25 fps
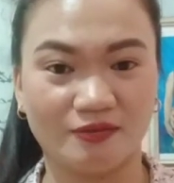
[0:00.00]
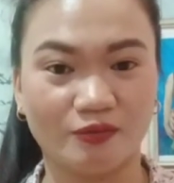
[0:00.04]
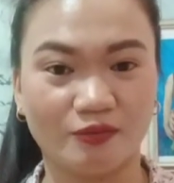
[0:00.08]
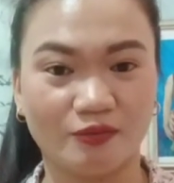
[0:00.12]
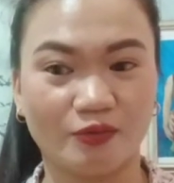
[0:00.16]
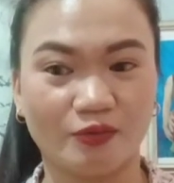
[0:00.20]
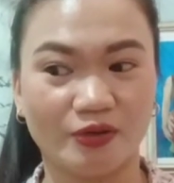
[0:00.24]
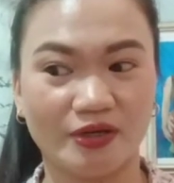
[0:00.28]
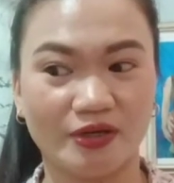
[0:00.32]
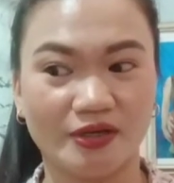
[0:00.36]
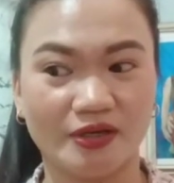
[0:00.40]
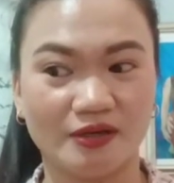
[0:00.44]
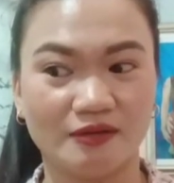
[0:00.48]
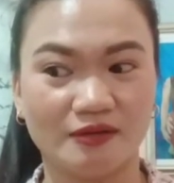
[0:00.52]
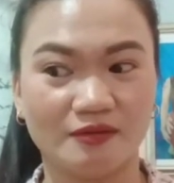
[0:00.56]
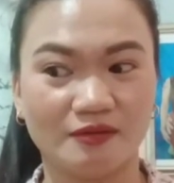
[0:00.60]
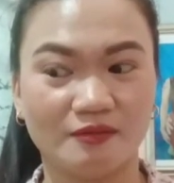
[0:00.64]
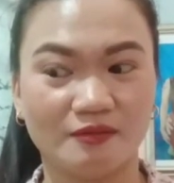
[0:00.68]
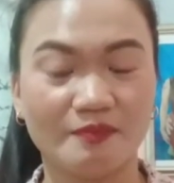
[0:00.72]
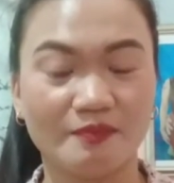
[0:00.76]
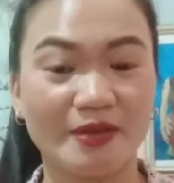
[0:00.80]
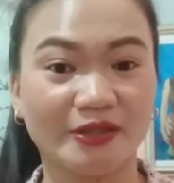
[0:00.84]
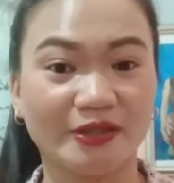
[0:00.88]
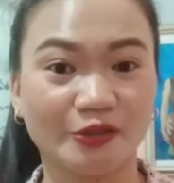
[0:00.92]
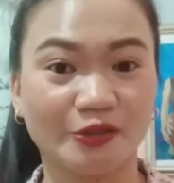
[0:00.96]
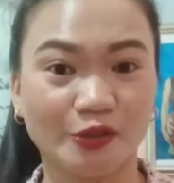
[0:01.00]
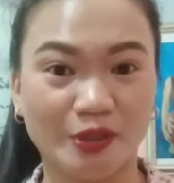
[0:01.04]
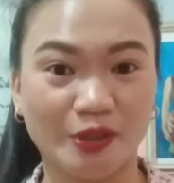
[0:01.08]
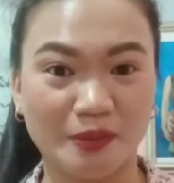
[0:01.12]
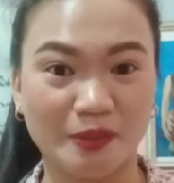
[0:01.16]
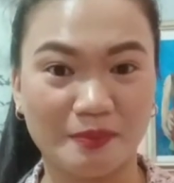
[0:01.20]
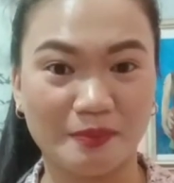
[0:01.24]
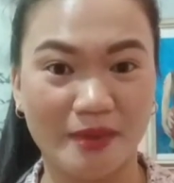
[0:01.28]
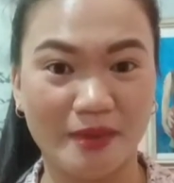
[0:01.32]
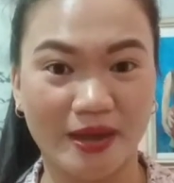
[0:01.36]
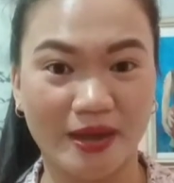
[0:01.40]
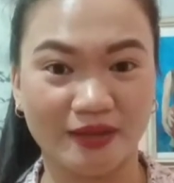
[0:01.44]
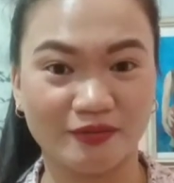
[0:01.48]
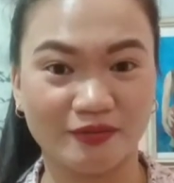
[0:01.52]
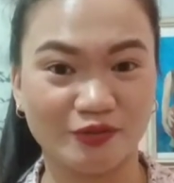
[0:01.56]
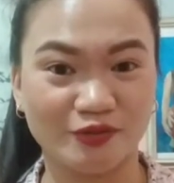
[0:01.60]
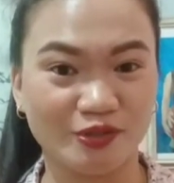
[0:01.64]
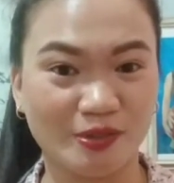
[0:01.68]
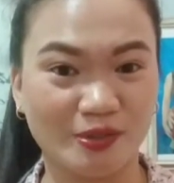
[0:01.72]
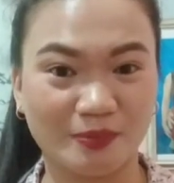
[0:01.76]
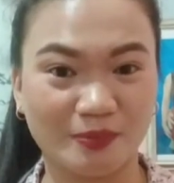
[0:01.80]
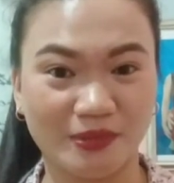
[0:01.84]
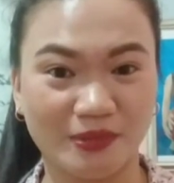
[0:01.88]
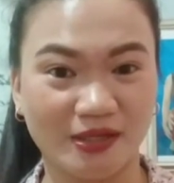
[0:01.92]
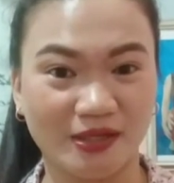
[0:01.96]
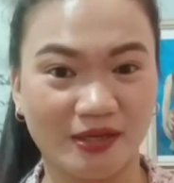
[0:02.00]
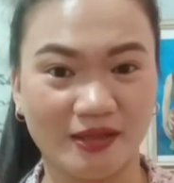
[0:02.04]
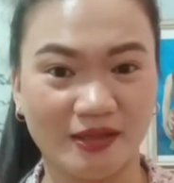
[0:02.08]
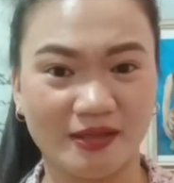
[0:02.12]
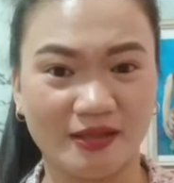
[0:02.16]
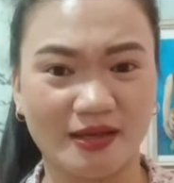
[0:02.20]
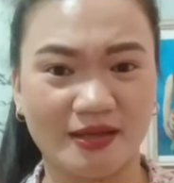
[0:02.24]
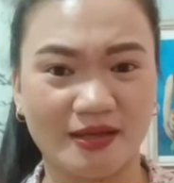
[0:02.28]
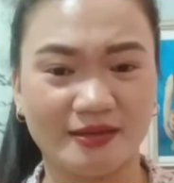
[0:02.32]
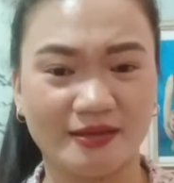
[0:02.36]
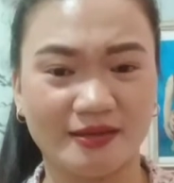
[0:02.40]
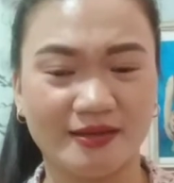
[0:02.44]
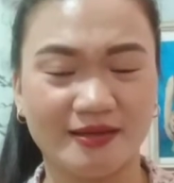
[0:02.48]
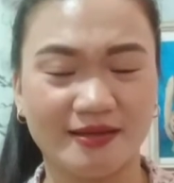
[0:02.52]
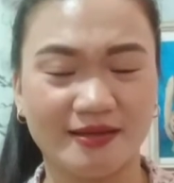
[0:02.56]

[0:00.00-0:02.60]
or better in bed or something like that.